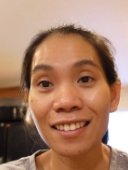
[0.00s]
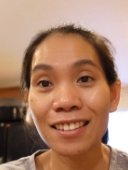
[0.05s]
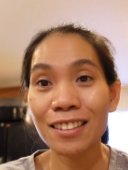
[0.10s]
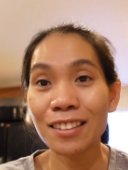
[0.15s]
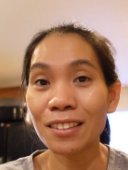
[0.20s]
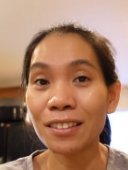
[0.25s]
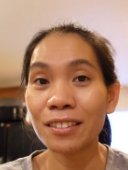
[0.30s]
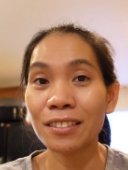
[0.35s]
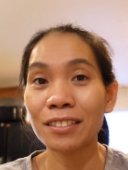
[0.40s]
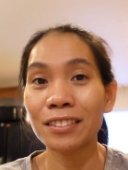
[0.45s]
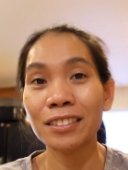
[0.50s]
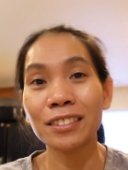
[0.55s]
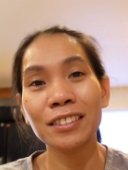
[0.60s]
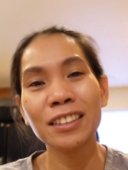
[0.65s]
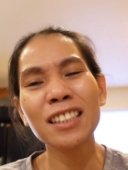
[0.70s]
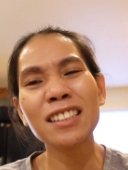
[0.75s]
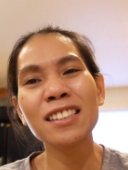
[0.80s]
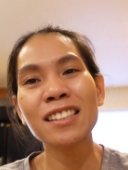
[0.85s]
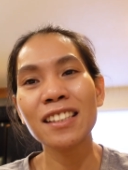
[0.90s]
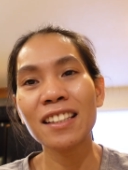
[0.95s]
So
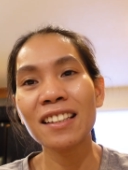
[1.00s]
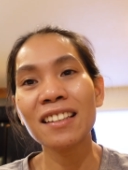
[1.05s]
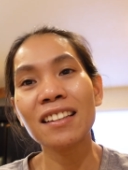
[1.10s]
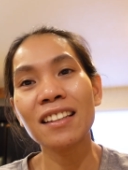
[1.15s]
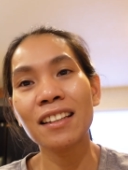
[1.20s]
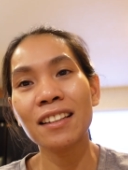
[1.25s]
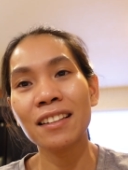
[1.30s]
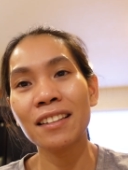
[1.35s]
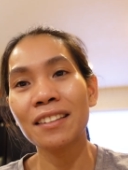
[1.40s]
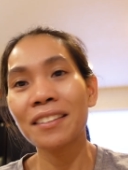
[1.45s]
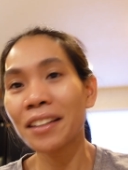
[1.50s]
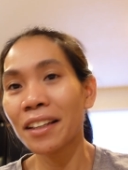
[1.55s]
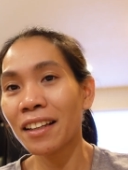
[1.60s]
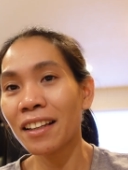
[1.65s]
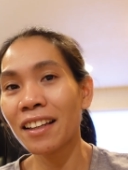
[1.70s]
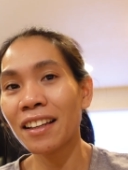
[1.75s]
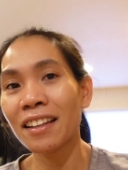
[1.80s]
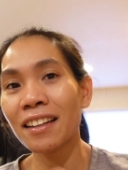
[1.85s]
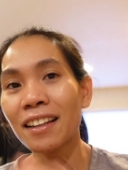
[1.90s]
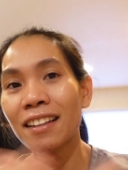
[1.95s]
that's it.
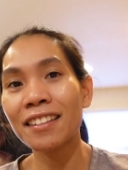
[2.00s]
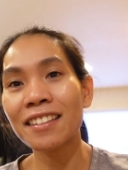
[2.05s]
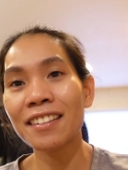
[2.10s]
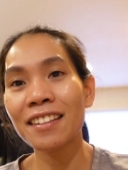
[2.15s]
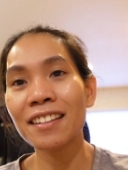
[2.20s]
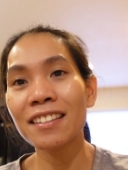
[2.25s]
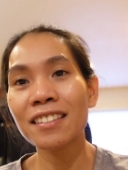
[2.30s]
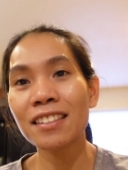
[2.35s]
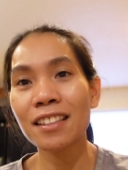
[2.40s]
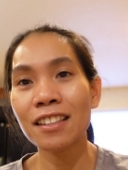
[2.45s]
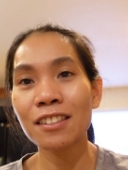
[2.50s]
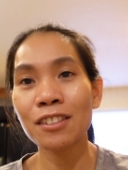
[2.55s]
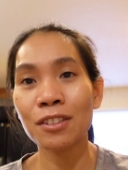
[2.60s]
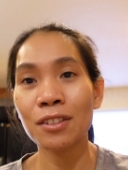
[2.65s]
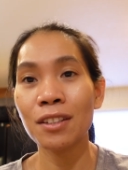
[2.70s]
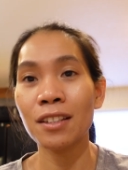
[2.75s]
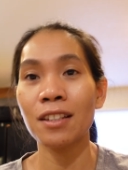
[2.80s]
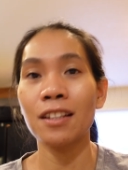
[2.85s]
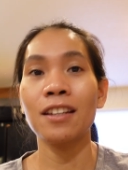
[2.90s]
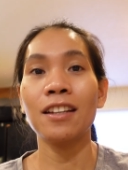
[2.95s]
And other else,
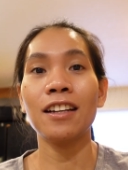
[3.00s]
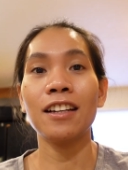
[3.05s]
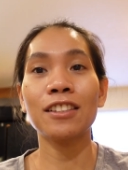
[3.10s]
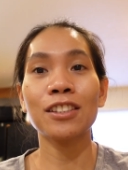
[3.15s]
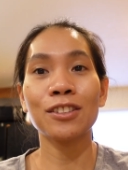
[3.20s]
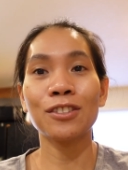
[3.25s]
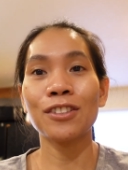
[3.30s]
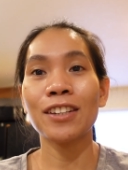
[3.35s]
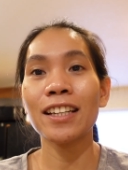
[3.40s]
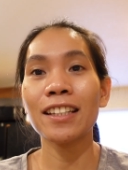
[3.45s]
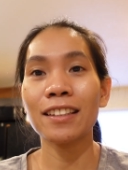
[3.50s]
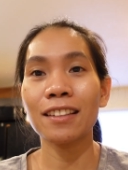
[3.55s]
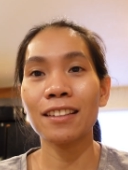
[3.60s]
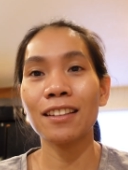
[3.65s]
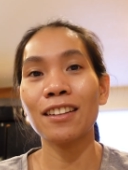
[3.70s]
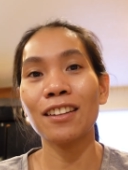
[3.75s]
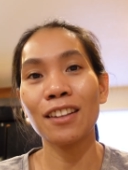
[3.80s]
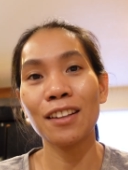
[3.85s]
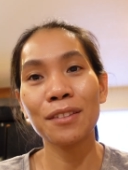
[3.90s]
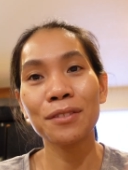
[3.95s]
it's great.
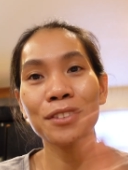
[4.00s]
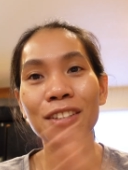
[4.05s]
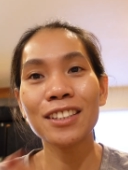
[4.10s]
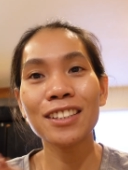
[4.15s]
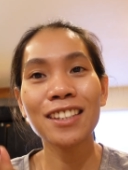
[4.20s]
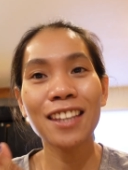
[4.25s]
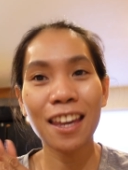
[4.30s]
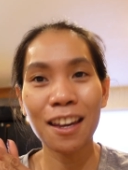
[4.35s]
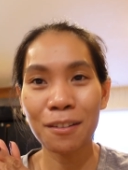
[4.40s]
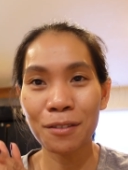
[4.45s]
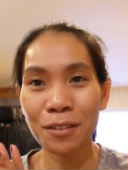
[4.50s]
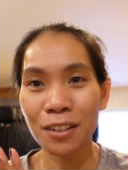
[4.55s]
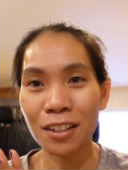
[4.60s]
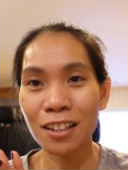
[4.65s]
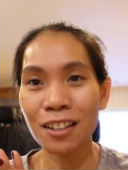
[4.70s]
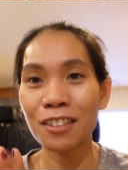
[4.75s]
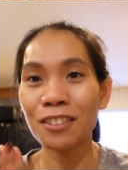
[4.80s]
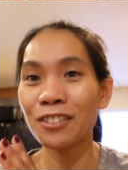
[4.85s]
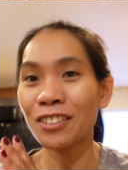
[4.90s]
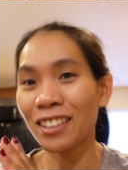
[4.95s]
I love this
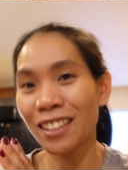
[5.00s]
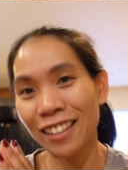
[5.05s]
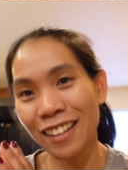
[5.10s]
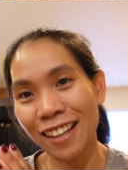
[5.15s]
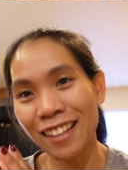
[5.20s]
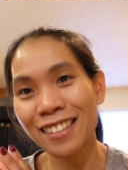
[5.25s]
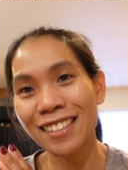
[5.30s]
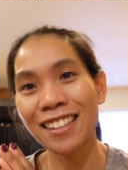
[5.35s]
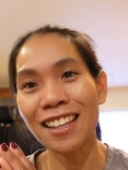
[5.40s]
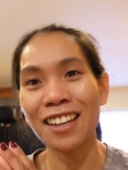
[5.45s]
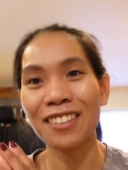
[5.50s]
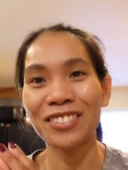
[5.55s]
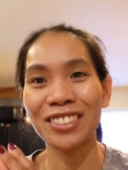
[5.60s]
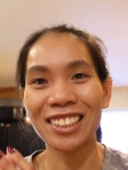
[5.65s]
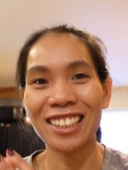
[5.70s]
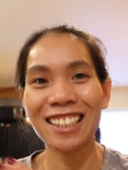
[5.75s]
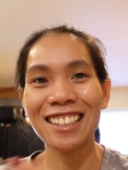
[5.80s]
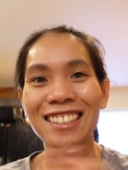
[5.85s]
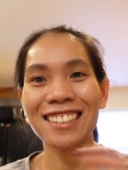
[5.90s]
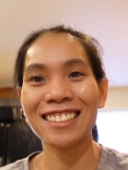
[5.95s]
camera, really nice
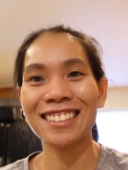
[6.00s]
camera.